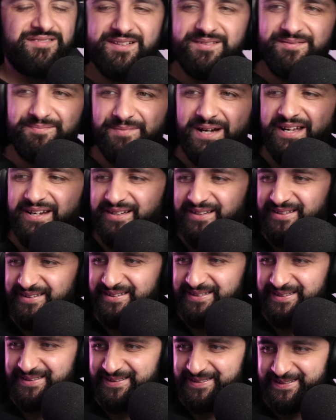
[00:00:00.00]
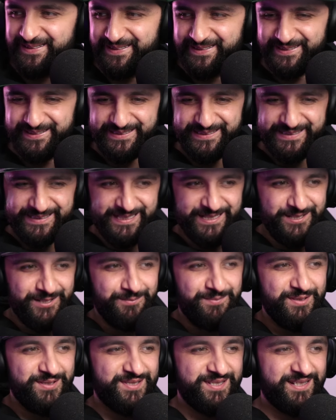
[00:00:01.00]
Minor. Oh shit, no
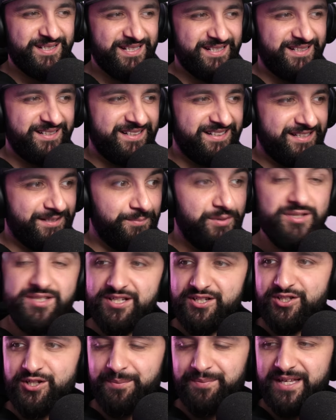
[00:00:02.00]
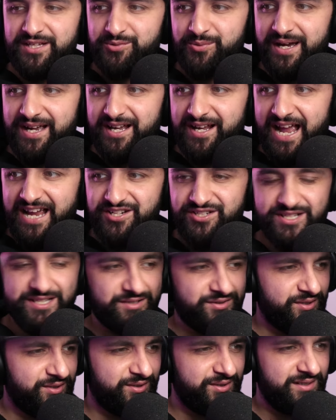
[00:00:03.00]
music. The music stopped. That's why I actually
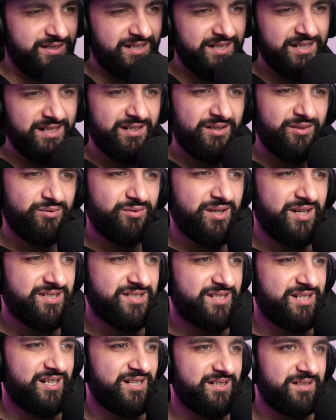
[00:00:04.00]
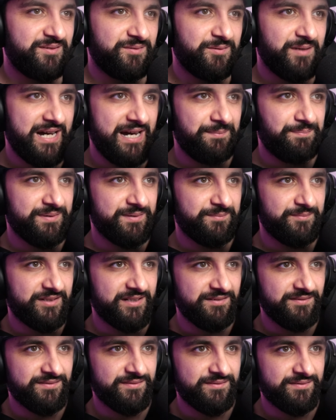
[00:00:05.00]
thought, Rasclot, what happened, bro?